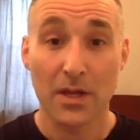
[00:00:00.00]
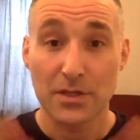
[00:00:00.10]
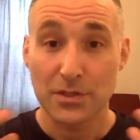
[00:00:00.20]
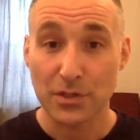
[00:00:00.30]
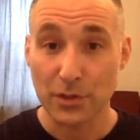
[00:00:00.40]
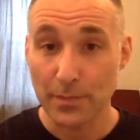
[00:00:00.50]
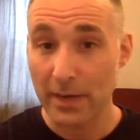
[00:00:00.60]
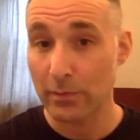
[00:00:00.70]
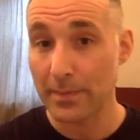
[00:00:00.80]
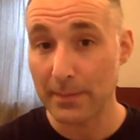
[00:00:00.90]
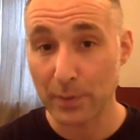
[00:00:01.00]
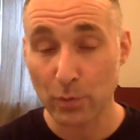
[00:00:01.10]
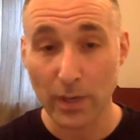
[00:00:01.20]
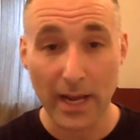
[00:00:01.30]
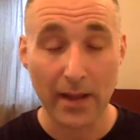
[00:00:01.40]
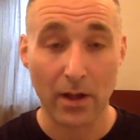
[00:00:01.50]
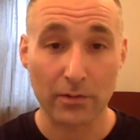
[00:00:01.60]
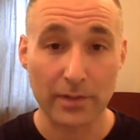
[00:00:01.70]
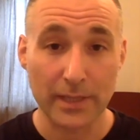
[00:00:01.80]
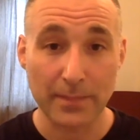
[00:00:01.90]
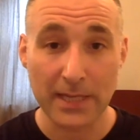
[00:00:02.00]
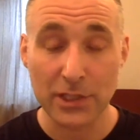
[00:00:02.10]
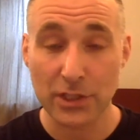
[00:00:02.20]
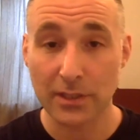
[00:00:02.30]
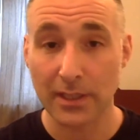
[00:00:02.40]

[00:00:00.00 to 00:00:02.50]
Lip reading: So you may remember what I already mentioned